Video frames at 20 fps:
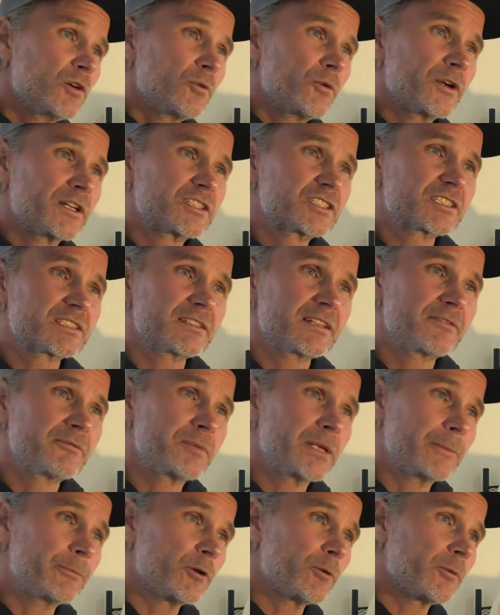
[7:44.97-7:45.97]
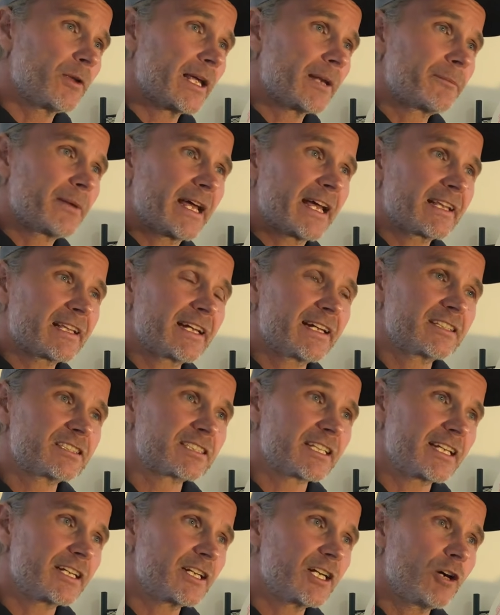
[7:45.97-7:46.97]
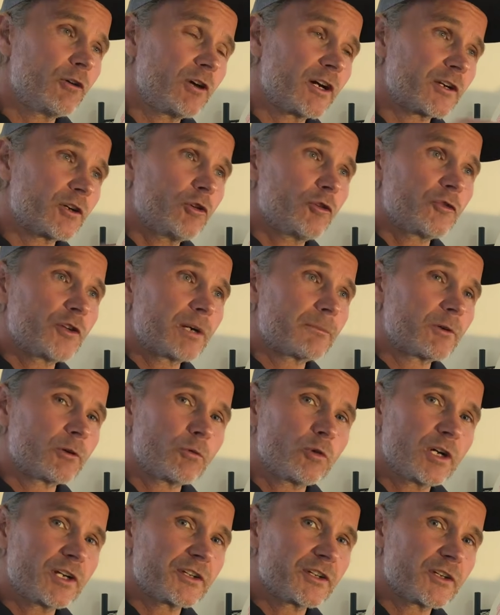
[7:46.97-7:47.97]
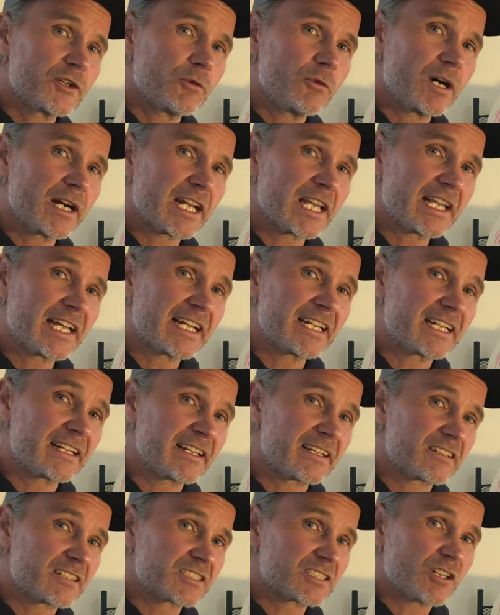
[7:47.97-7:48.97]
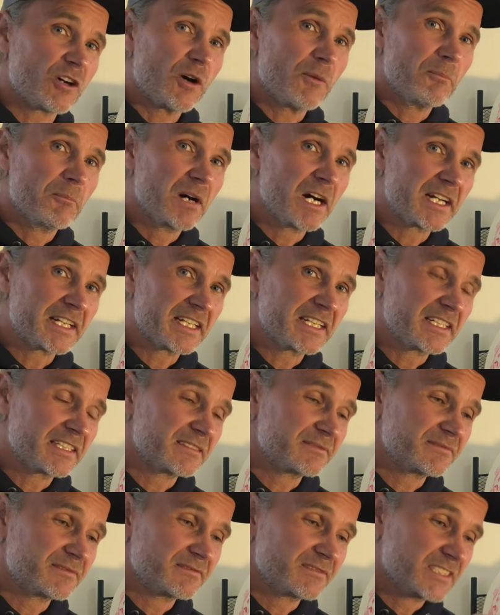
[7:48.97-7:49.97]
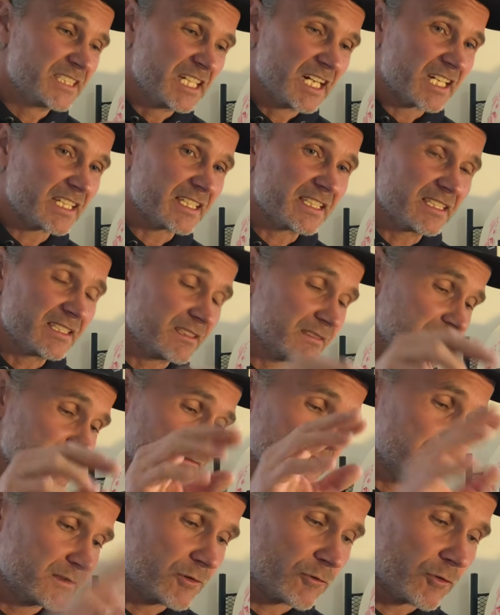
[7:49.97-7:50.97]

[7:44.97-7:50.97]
which if people play Badlands, they know on hole number one, you don't want to land in there. It's all muddy and yucky and